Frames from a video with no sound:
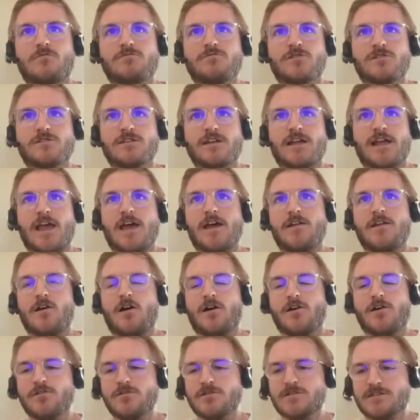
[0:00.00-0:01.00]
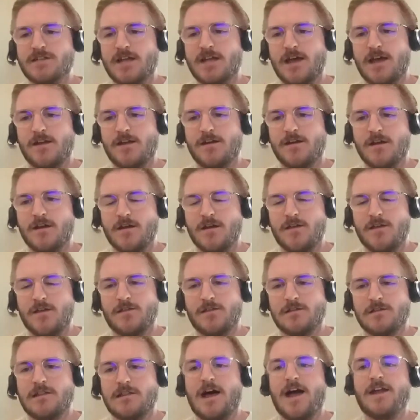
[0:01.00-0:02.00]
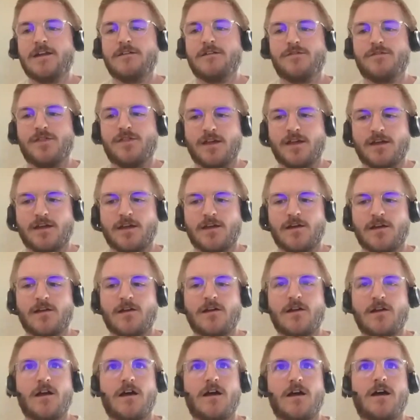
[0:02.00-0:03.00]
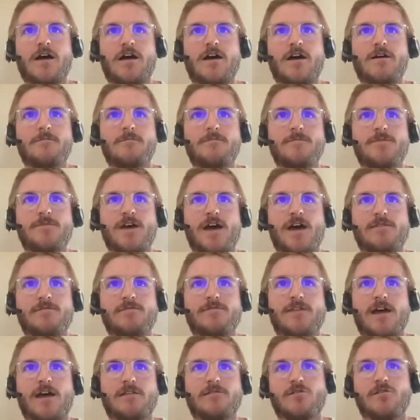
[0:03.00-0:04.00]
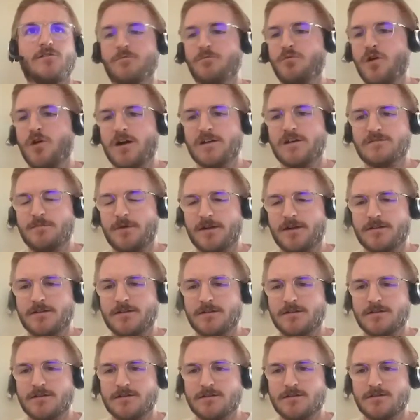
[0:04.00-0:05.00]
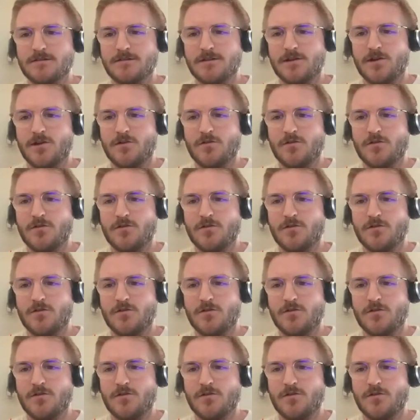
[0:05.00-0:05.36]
just again, understand the line of thinking that your prospect is